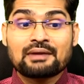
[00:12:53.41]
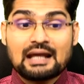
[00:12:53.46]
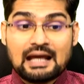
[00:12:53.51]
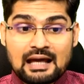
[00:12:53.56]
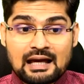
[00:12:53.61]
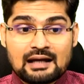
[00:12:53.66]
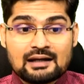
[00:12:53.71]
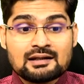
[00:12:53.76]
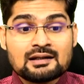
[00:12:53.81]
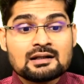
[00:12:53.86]

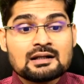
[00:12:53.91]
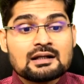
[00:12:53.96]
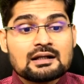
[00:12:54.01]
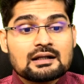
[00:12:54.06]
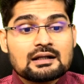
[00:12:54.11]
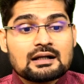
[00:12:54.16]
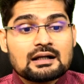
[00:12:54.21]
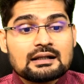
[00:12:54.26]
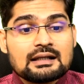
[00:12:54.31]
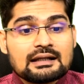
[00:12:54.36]
and
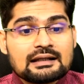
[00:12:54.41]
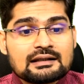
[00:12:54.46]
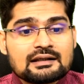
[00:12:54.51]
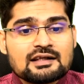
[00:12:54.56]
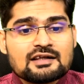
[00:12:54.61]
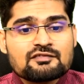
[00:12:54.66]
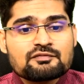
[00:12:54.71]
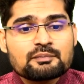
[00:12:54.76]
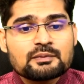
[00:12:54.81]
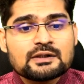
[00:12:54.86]

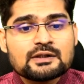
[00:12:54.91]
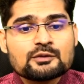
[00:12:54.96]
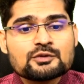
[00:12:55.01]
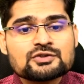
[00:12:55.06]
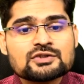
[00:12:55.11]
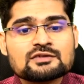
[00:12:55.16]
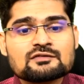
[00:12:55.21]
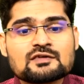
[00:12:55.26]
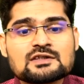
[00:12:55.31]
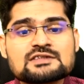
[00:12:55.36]
collective
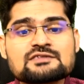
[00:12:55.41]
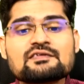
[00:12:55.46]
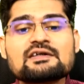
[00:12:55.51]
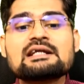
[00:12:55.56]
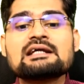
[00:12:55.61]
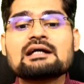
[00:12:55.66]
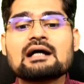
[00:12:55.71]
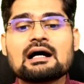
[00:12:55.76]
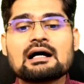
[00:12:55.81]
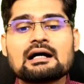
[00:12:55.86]
pollution was
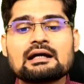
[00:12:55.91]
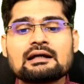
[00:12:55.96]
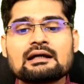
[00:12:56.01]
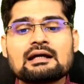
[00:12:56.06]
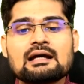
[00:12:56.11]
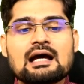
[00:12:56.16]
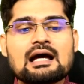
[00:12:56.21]
very high.